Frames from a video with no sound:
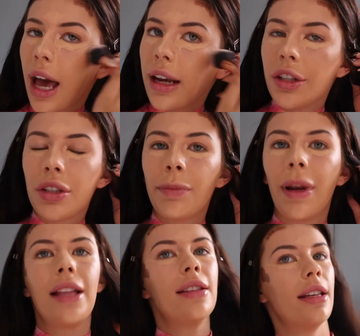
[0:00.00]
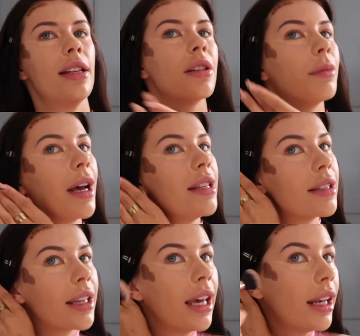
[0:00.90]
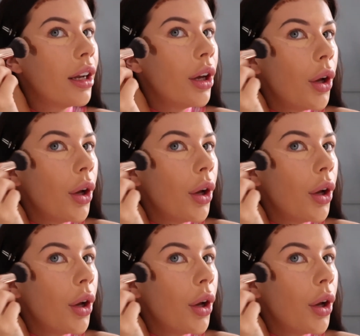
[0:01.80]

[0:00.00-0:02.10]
and it just blends into my skin